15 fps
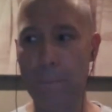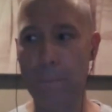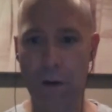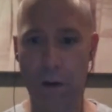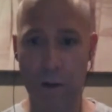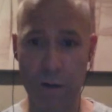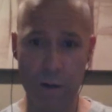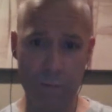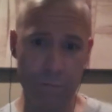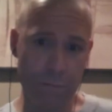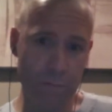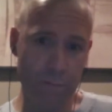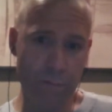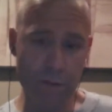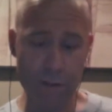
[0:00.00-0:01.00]
our
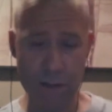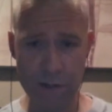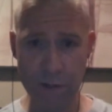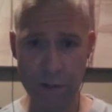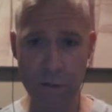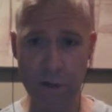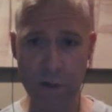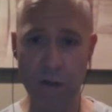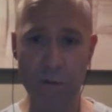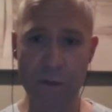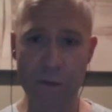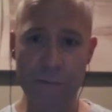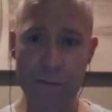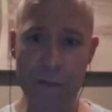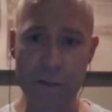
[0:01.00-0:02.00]
disaster recovery
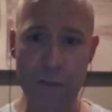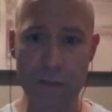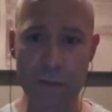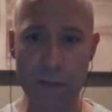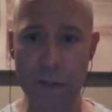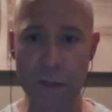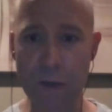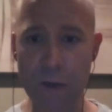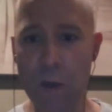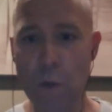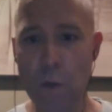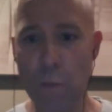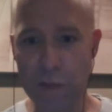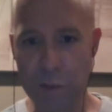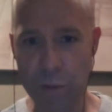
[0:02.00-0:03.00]
facility,
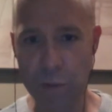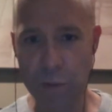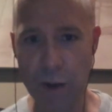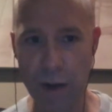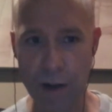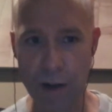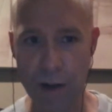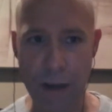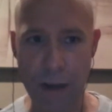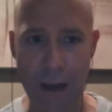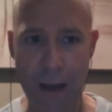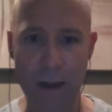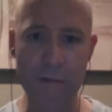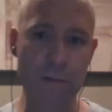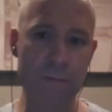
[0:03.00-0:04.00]
we do kind of
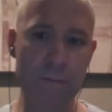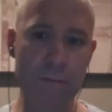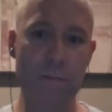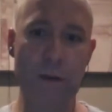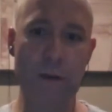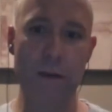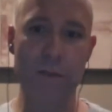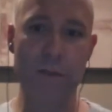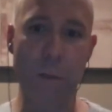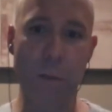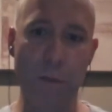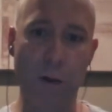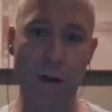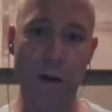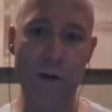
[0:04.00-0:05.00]
act as a
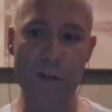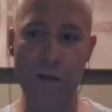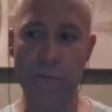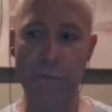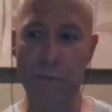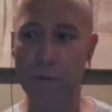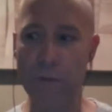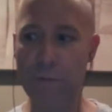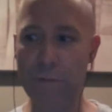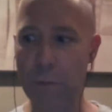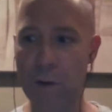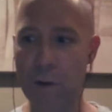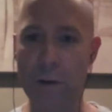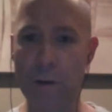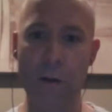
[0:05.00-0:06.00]
proxy for a few
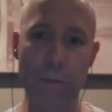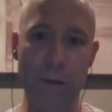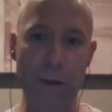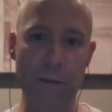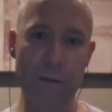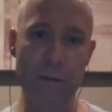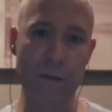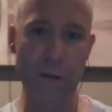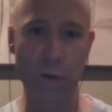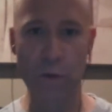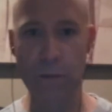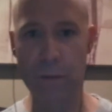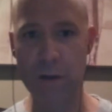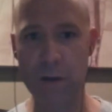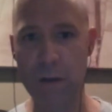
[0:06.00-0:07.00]
other health plans,
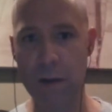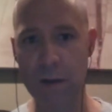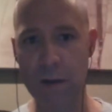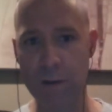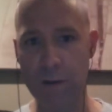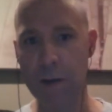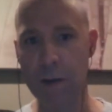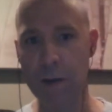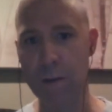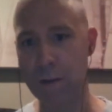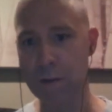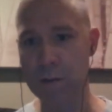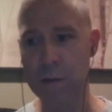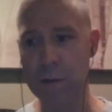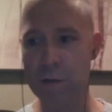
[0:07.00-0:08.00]
equipment, and
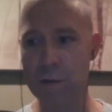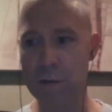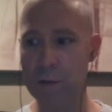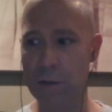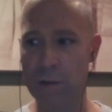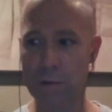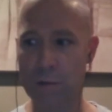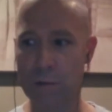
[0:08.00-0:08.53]
environments. So